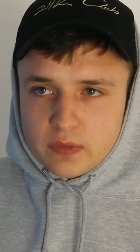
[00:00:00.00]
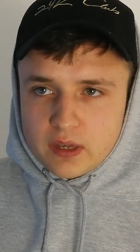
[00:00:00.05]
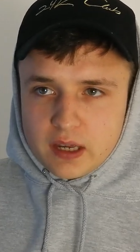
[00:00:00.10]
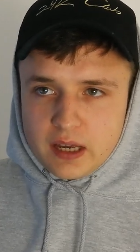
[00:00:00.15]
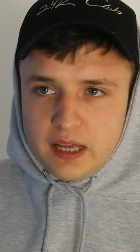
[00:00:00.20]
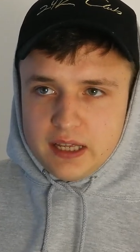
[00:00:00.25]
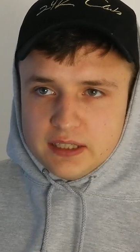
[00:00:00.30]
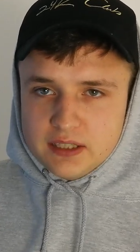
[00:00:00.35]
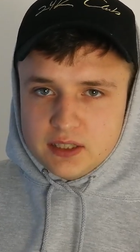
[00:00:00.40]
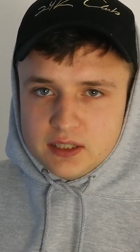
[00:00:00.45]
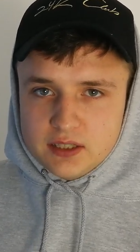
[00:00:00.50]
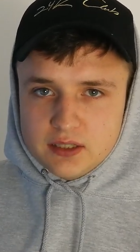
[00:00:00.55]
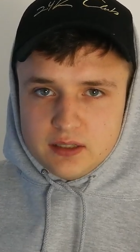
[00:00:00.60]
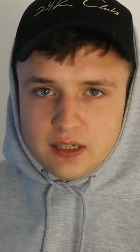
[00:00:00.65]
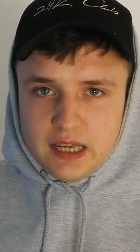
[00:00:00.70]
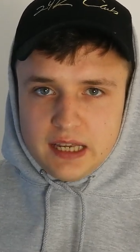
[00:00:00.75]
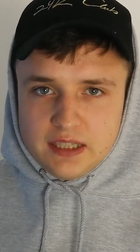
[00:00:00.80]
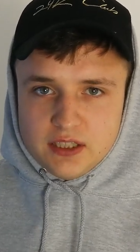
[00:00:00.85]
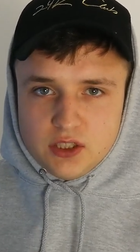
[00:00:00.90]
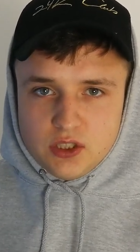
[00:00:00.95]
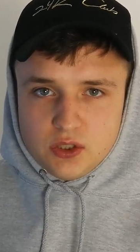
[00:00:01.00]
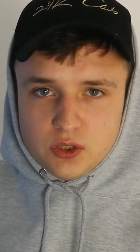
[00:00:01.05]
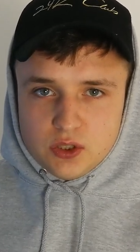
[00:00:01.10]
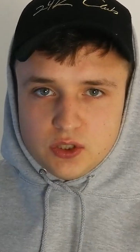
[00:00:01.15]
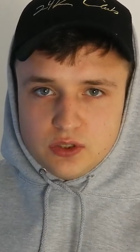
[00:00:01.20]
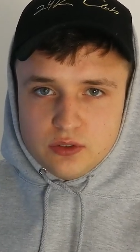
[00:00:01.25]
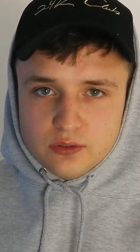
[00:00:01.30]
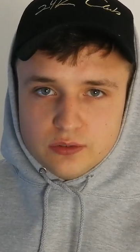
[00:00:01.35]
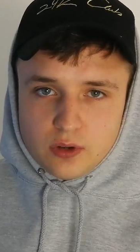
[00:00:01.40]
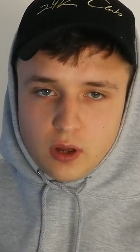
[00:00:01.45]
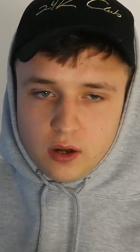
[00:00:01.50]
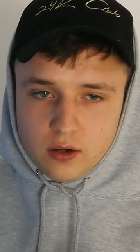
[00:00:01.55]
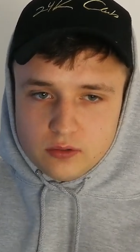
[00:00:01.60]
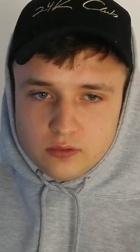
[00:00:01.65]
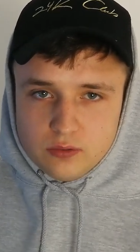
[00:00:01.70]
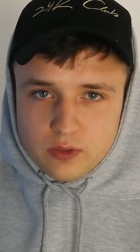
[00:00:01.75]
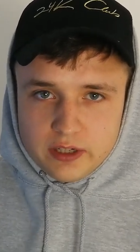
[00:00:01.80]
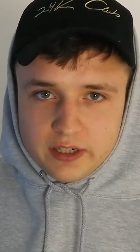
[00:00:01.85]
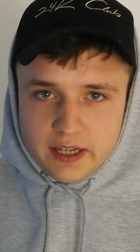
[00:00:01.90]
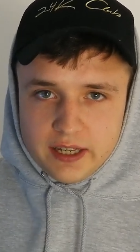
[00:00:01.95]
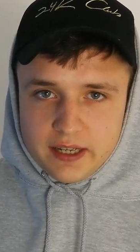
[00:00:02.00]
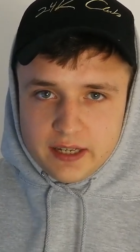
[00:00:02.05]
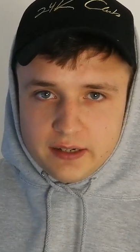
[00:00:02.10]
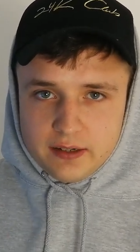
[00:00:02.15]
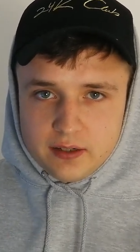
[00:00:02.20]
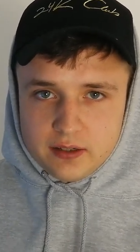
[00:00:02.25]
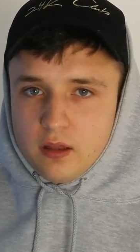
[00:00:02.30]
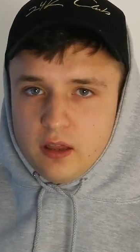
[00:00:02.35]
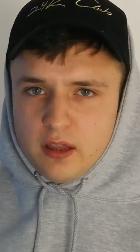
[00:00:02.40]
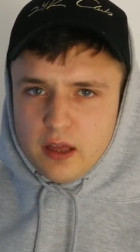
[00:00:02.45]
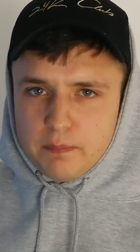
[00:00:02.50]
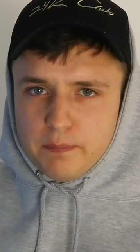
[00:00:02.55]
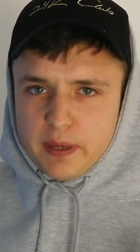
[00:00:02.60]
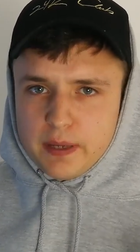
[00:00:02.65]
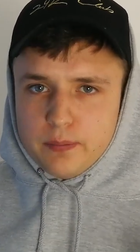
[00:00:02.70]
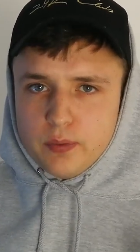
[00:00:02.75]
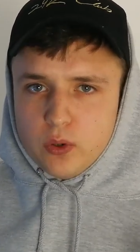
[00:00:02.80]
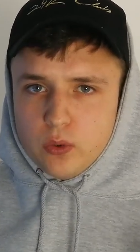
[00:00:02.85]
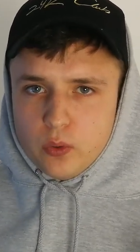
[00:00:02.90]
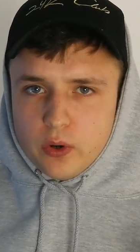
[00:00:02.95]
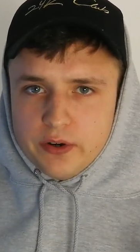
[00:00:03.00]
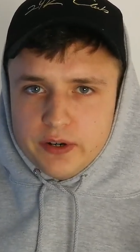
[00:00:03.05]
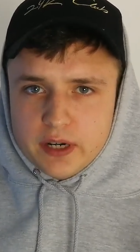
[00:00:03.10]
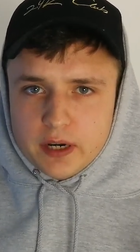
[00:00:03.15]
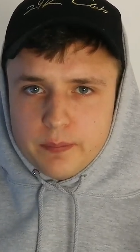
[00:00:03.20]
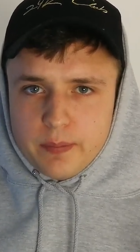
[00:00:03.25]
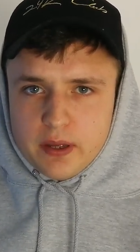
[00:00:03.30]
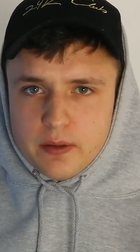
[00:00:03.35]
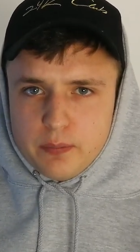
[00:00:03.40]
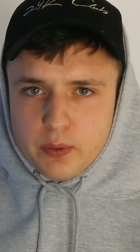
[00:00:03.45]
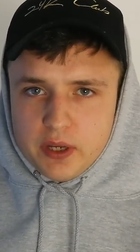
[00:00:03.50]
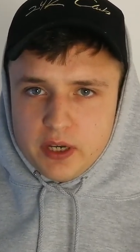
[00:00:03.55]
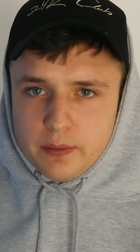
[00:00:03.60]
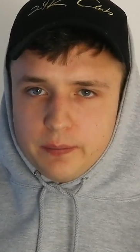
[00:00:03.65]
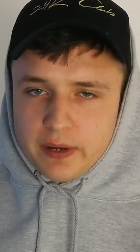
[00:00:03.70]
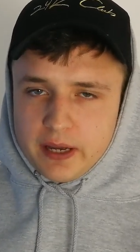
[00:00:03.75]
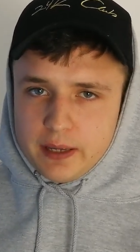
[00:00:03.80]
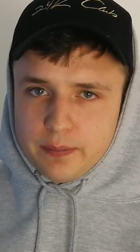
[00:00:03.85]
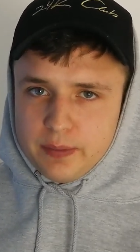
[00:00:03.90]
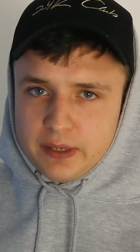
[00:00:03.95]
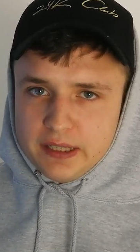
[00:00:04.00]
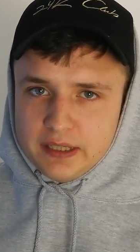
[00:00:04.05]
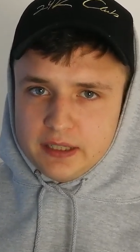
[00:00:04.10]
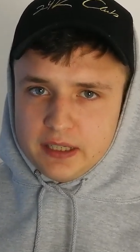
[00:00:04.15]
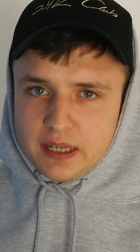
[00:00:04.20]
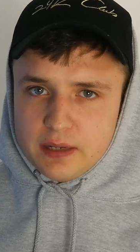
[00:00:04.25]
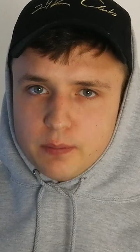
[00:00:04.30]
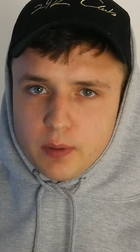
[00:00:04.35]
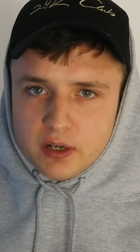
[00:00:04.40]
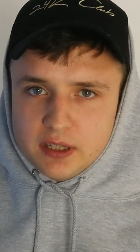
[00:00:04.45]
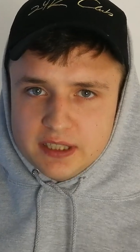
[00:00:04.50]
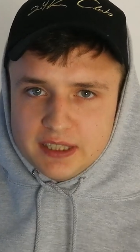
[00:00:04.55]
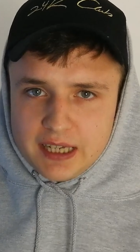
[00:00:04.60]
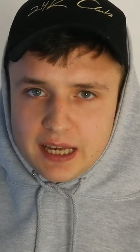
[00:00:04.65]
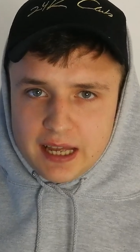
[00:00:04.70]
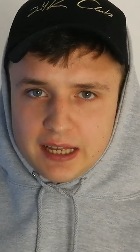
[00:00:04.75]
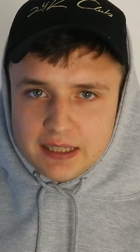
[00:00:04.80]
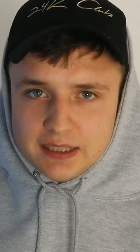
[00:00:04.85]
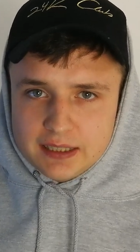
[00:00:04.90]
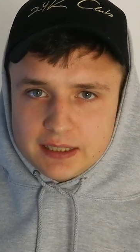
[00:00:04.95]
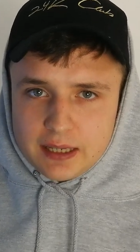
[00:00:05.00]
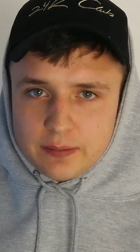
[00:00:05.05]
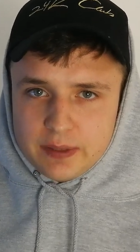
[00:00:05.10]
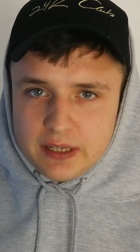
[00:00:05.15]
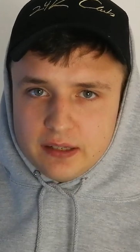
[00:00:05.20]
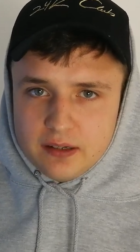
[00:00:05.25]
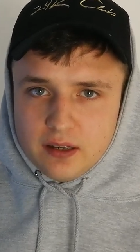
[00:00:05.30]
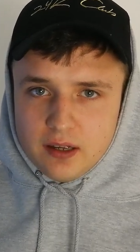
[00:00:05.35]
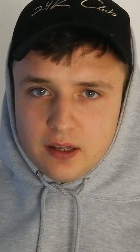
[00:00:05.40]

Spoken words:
It's just not related. And then people worrying about PewDiePie being demonetized. I mean,